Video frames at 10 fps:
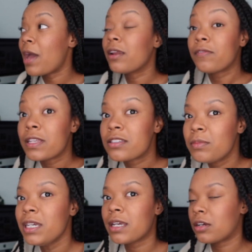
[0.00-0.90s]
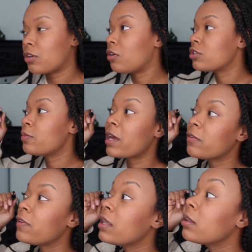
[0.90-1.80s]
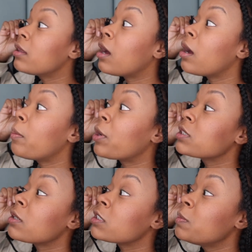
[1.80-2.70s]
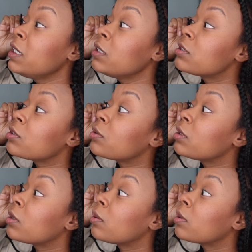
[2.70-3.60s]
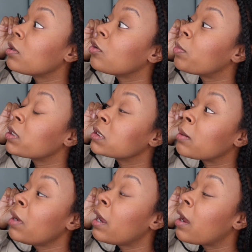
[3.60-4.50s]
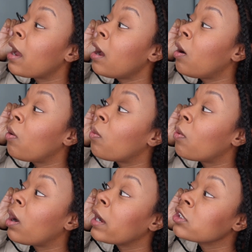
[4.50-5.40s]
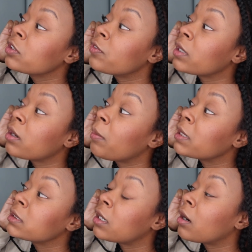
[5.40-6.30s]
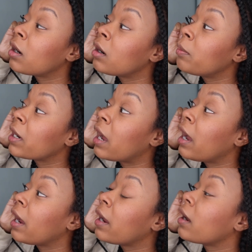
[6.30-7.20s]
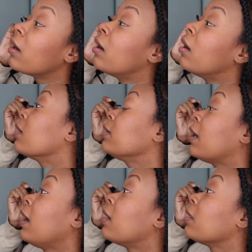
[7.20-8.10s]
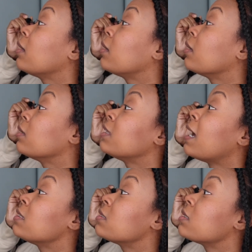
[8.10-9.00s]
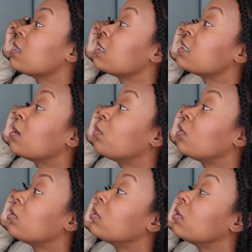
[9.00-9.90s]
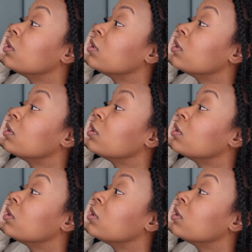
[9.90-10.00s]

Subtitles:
benefits me, and it could also benefit the person I was speaking to, you know, the new person I met. Ow, I just freaking got mascara on my eye. Yeah, like, that's an example.